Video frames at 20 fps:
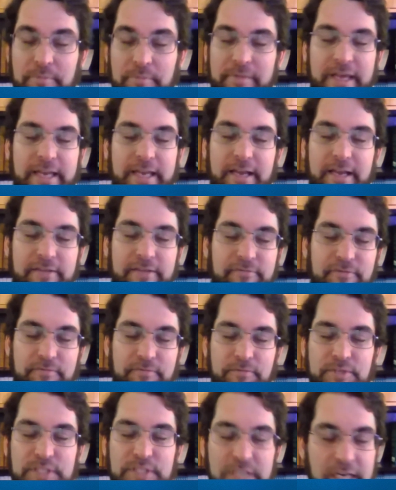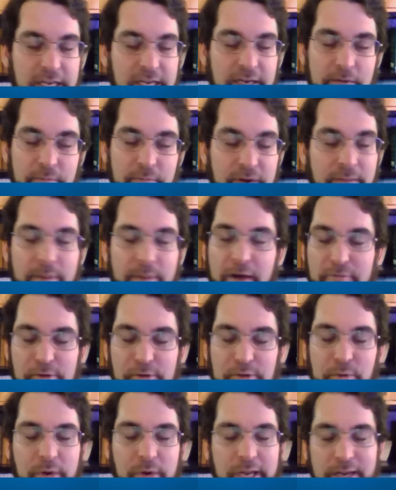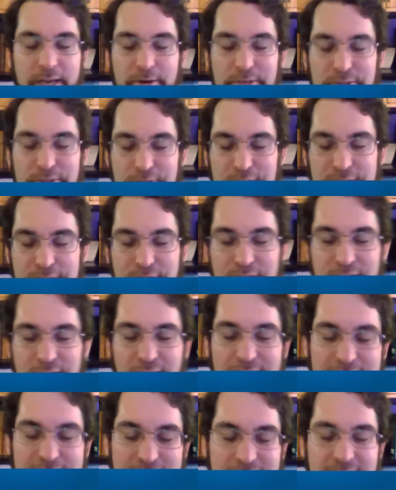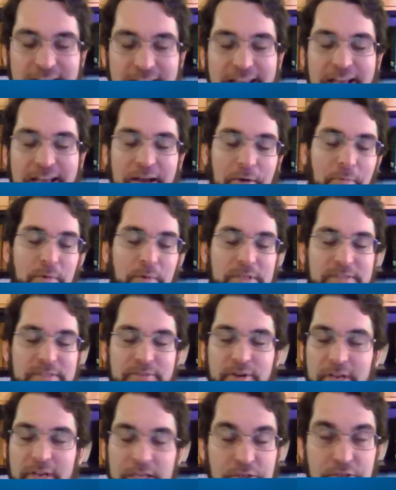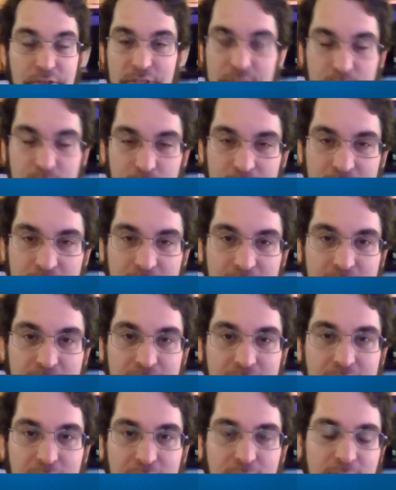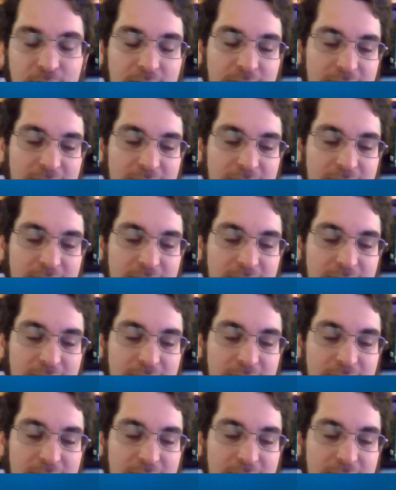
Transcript: The man I've studied and written about for 20 years, Christopher Dawson, was a very interdisciplinary figure.